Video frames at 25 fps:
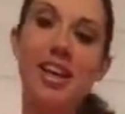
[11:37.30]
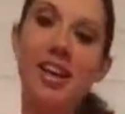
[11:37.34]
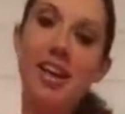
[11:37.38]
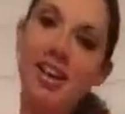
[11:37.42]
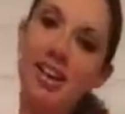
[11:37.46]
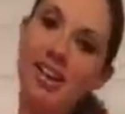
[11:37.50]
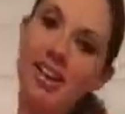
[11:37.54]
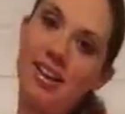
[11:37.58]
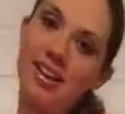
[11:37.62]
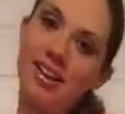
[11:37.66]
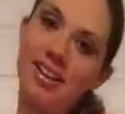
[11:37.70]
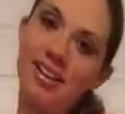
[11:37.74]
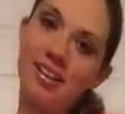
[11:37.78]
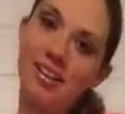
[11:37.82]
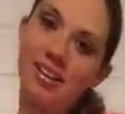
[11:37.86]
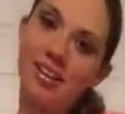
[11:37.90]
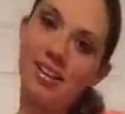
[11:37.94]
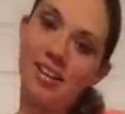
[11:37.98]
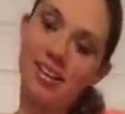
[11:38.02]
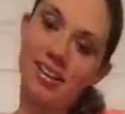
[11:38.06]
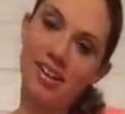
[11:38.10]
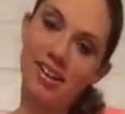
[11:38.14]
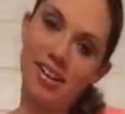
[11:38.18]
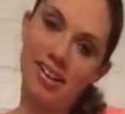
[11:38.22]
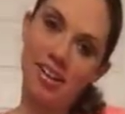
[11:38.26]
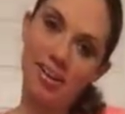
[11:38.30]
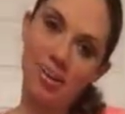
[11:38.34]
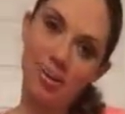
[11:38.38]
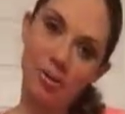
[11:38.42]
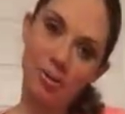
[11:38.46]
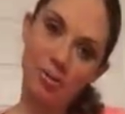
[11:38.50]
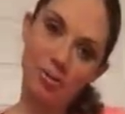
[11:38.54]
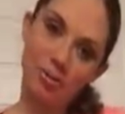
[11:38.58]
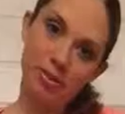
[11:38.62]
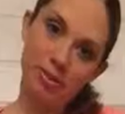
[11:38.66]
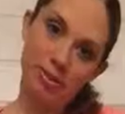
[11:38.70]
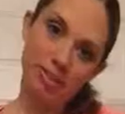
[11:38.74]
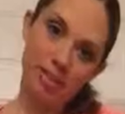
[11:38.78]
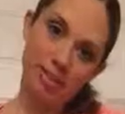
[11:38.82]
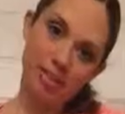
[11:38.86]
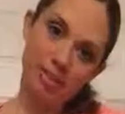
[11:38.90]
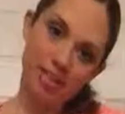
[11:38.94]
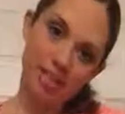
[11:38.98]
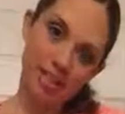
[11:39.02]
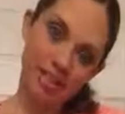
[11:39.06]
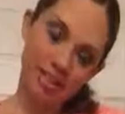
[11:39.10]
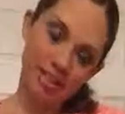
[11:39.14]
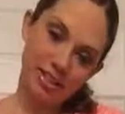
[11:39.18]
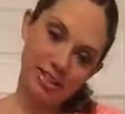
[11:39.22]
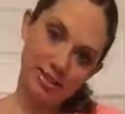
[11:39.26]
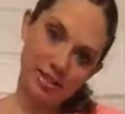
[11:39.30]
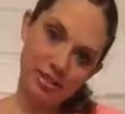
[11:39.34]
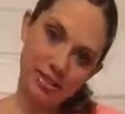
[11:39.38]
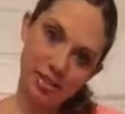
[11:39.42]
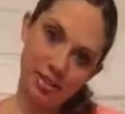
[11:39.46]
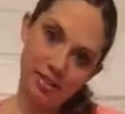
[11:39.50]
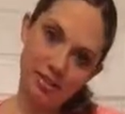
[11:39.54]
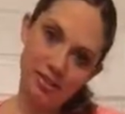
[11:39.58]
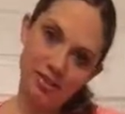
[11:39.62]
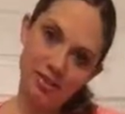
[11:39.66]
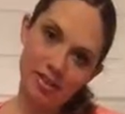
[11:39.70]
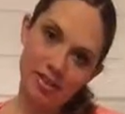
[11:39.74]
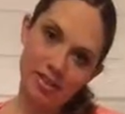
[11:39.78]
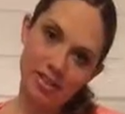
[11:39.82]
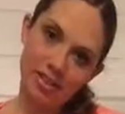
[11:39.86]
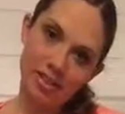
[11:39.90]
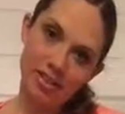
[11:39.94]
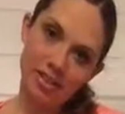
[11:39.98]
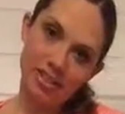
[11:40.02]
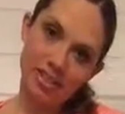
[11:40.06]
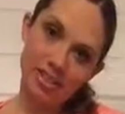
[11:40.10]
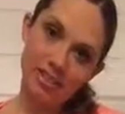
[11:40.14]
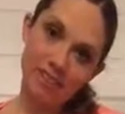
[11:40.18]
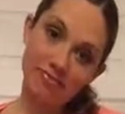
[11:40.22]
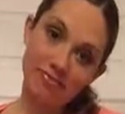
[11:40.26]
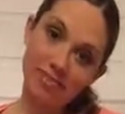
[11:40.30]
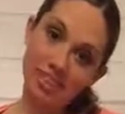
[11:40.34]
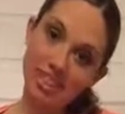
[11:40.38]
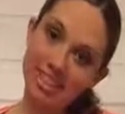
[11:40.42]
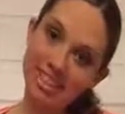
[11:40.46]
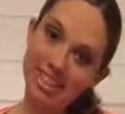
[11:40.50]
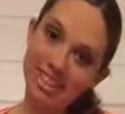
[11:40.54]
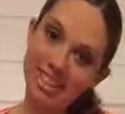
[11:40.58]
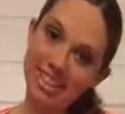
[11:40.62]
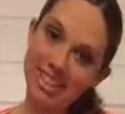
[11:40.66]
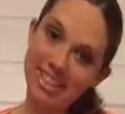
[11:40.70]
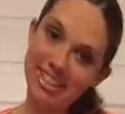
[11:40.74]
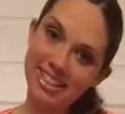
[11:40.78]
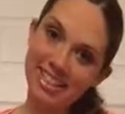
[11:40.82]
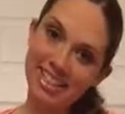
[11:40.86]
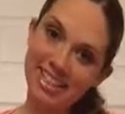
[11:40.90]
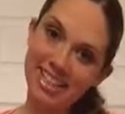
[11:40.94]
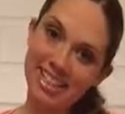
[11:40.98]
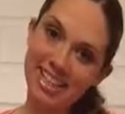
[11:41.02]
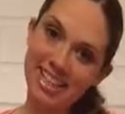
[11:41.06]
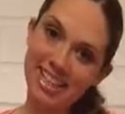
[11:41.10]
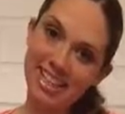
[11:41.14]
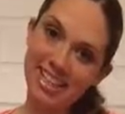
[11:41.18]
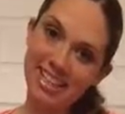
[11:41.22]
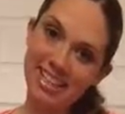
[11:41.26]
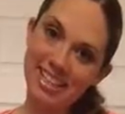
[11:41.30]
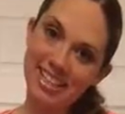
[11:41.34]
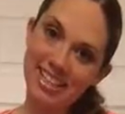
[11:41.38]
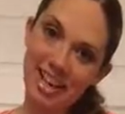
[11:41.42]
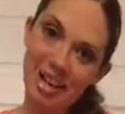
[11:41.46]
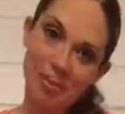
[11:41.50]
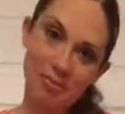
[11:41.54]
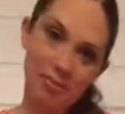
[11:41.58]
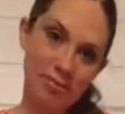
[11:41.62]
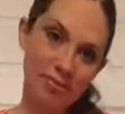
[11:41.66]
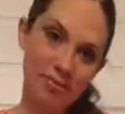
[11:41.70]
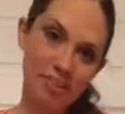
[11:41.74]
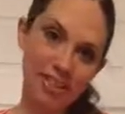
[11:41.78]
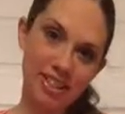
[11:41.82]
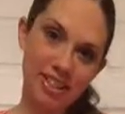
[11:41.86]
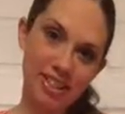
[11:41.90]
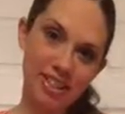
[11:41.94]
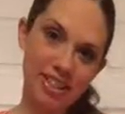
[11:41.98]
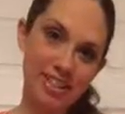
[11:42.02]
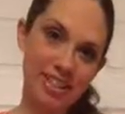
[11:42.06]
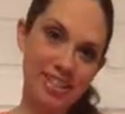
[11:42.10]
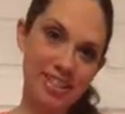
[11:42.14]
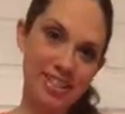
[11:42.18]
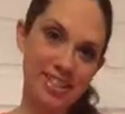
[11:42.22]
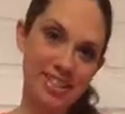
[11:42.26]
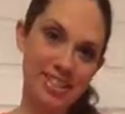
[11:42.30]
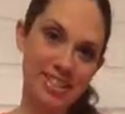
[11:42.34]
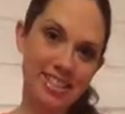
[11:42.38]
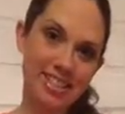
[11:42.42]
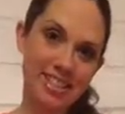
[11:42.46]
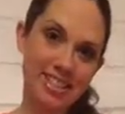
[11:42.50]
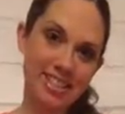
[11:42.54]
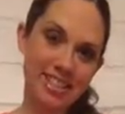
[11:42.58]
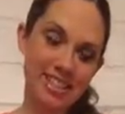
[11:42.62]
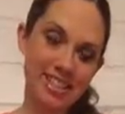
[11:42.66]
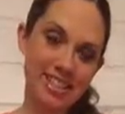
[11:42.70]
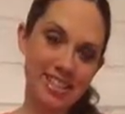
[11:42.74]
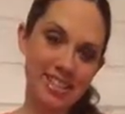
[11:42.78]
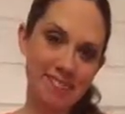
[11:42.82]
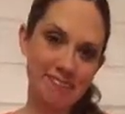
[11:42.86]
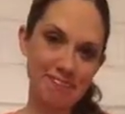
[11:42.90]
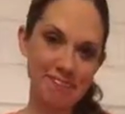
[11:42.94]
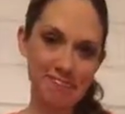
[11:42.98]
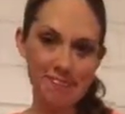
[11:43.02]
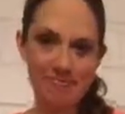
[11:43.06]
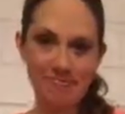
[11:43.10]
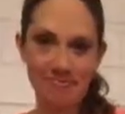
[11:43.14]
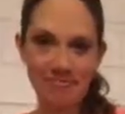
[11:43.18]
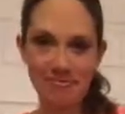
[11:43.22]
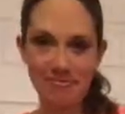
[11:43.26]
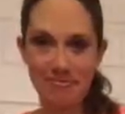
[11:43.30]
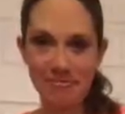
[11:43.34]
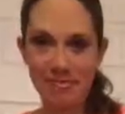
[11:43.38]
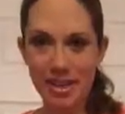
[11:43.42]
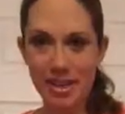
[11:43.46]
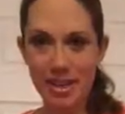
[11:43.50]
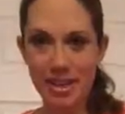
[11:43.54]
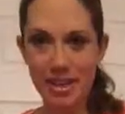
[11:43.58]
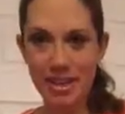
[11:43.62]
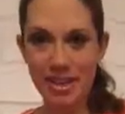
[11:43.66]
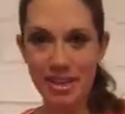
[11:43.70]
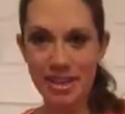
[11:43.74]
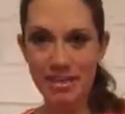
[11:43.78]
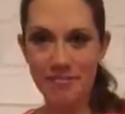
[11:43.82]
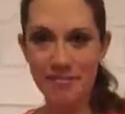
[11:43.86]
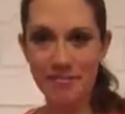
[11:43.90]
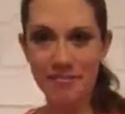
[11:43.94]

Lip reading: And I hope that you have a nice Valentine's Day. Happy Valentine's Day. Bye.